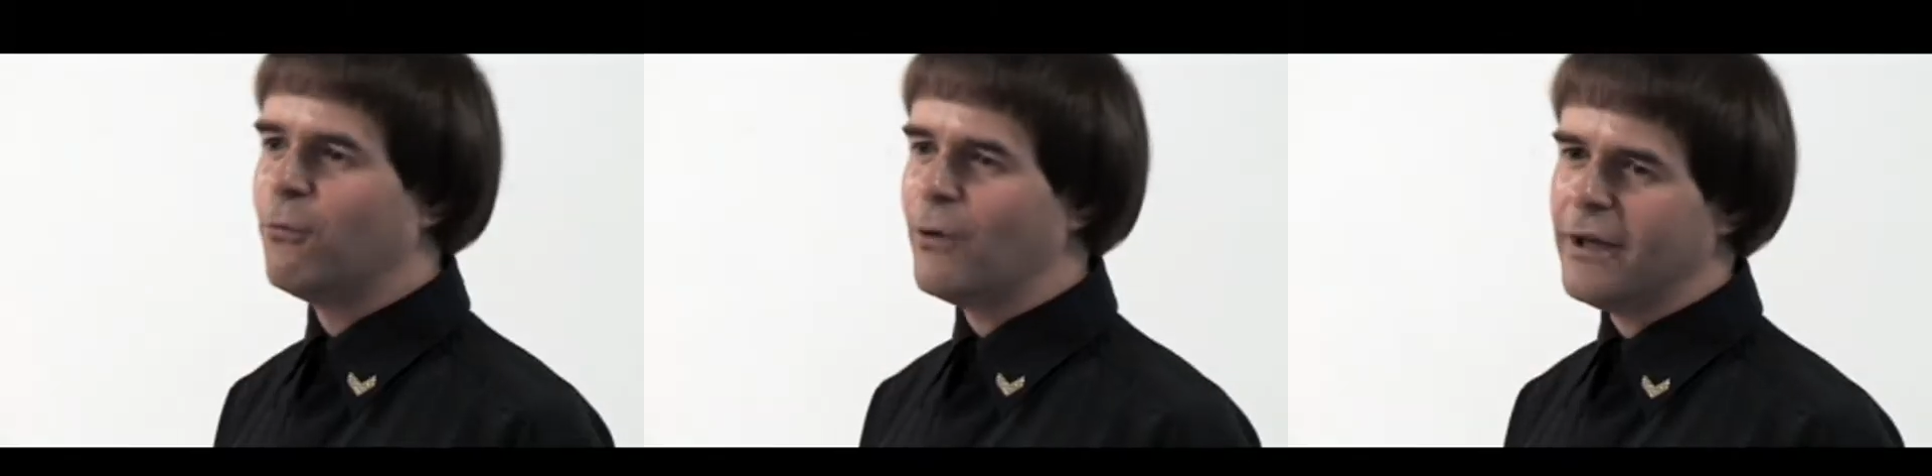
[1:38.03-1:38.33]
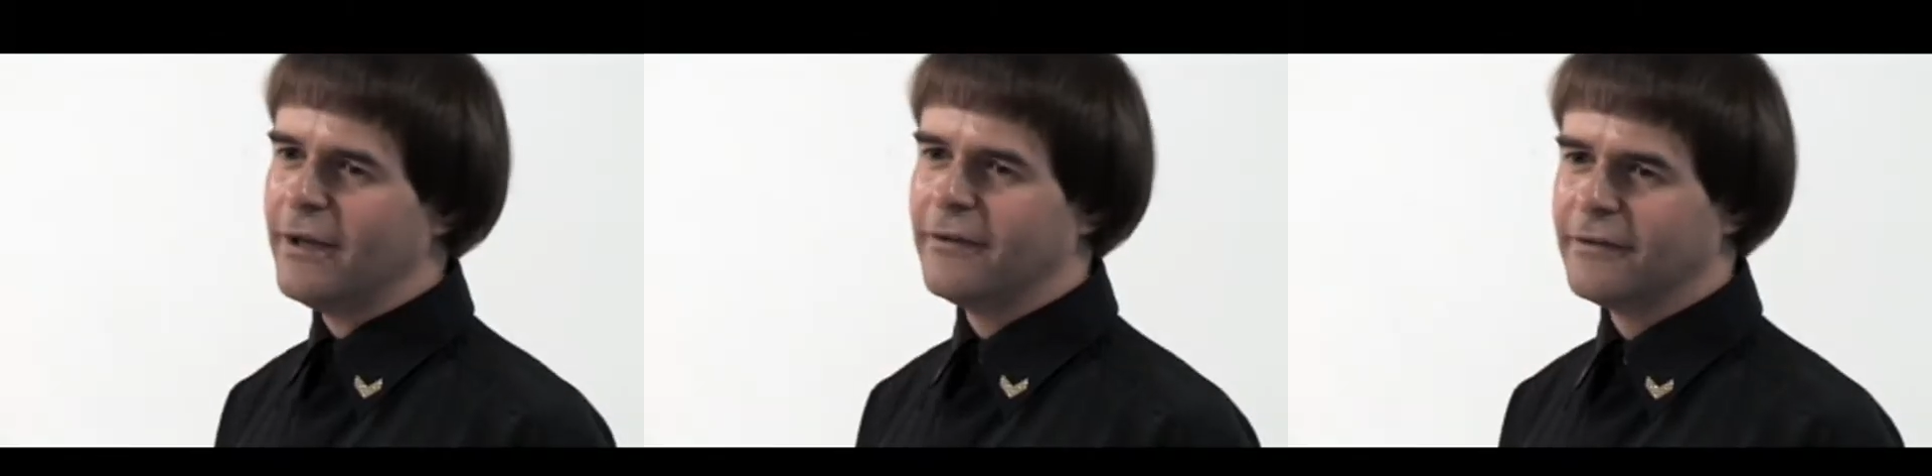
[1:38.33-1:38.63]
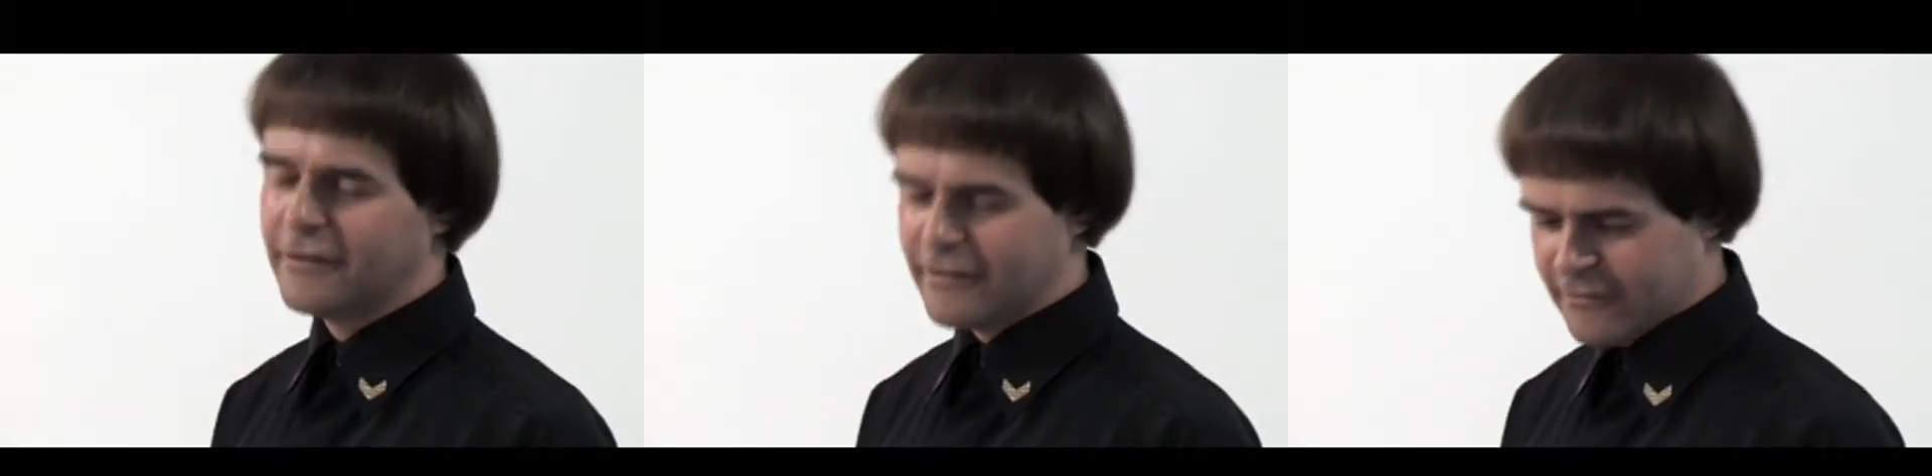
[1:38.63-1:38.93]
we
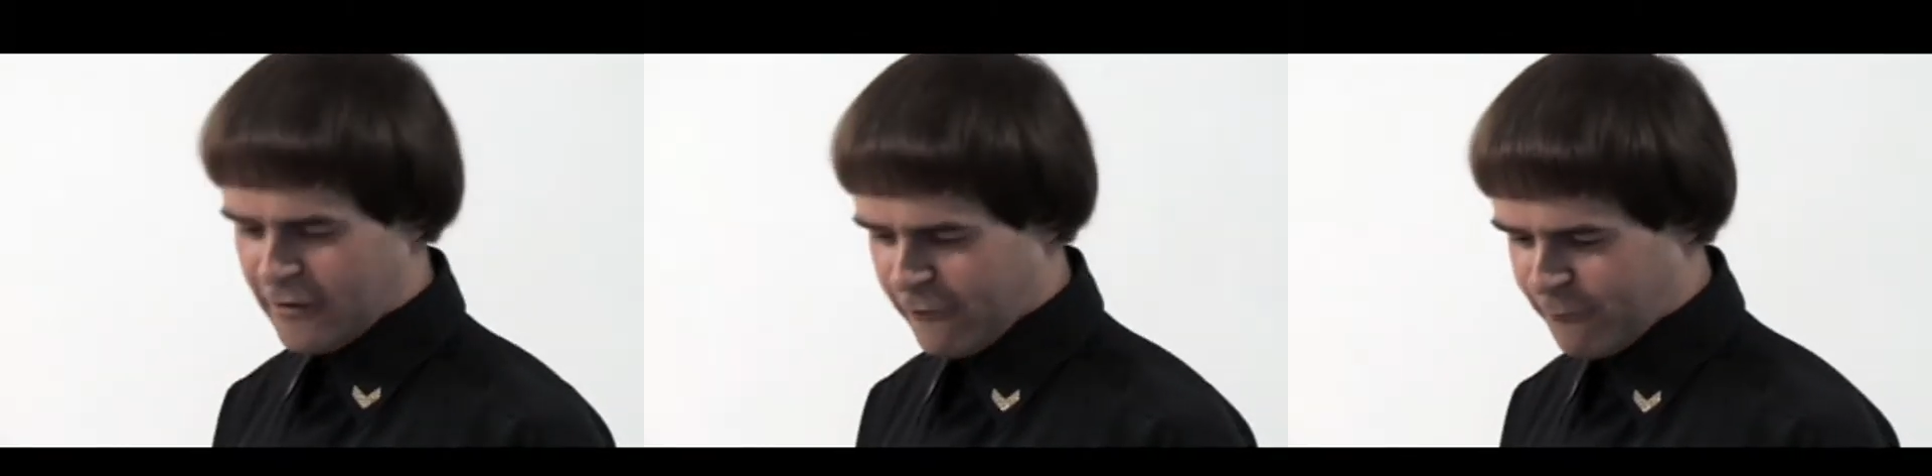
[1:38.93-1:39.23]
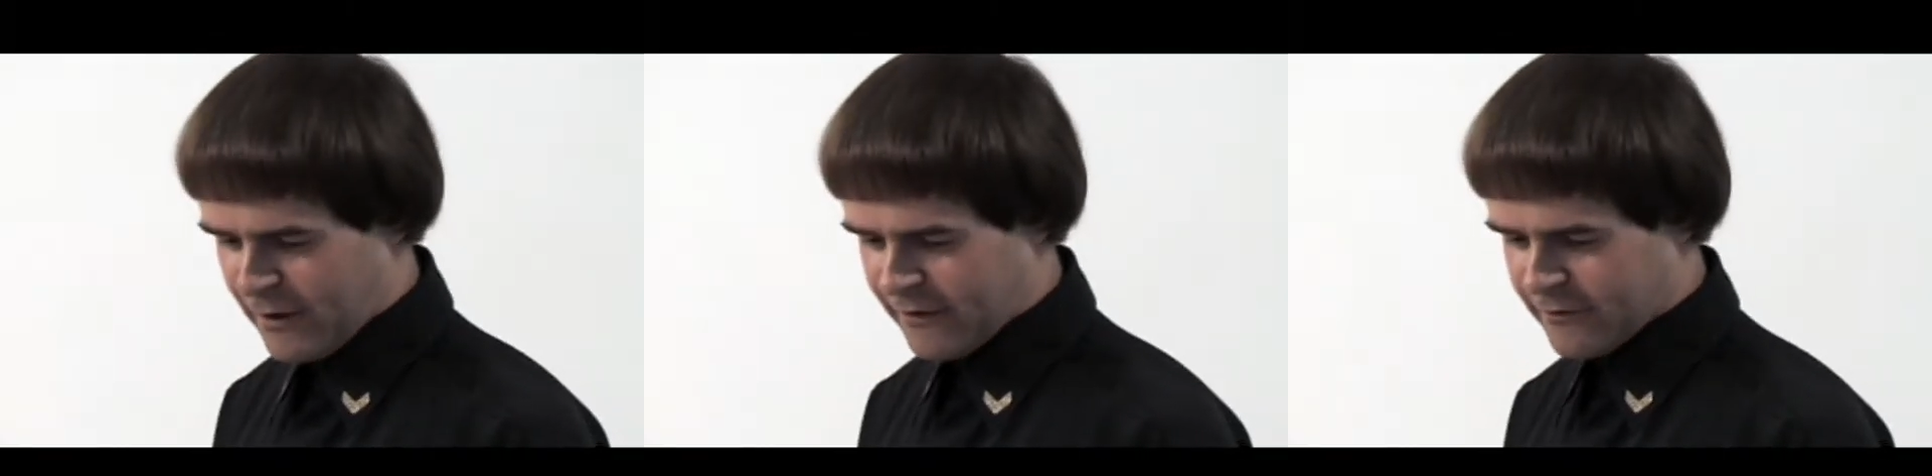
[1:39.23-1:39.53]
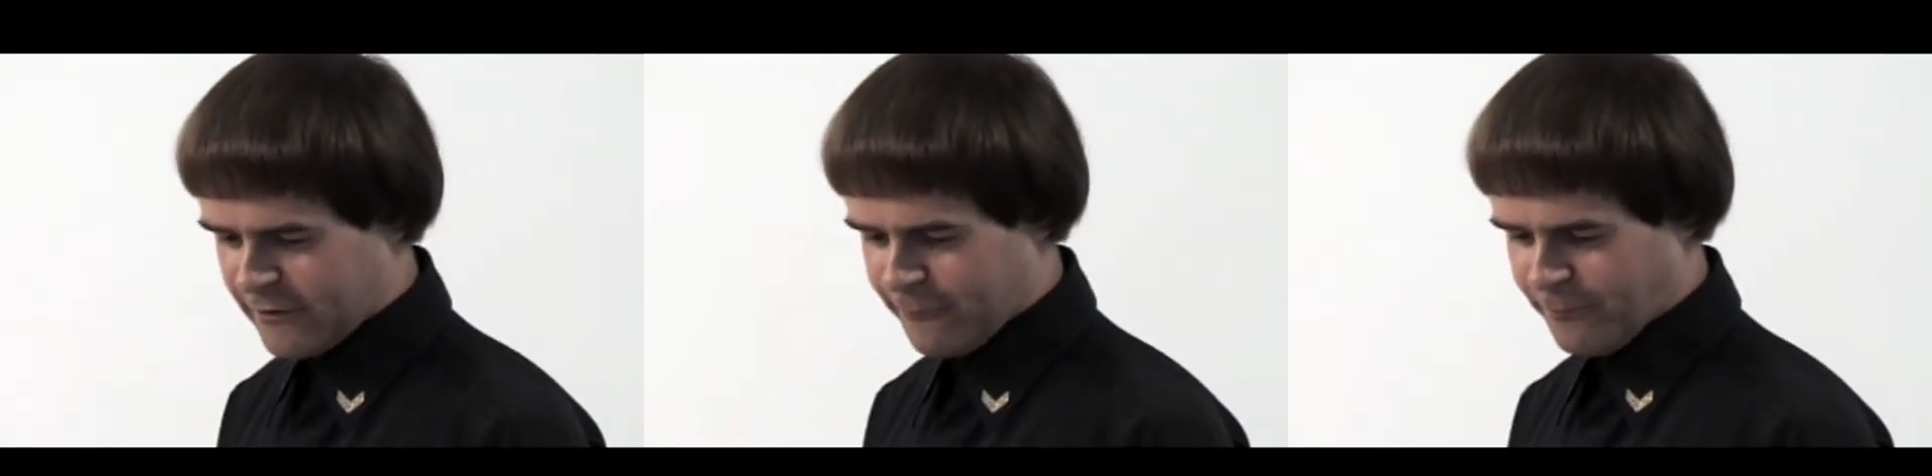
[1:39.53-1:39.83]
deserve
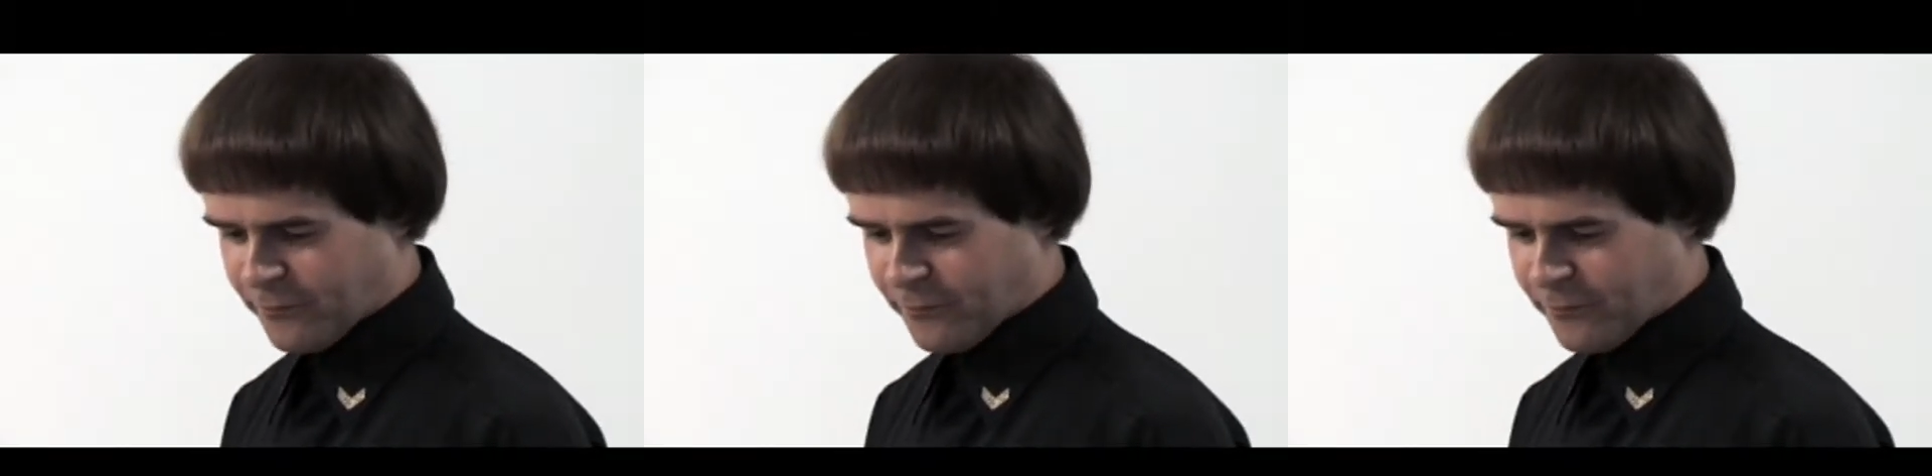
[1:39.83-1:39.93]
better.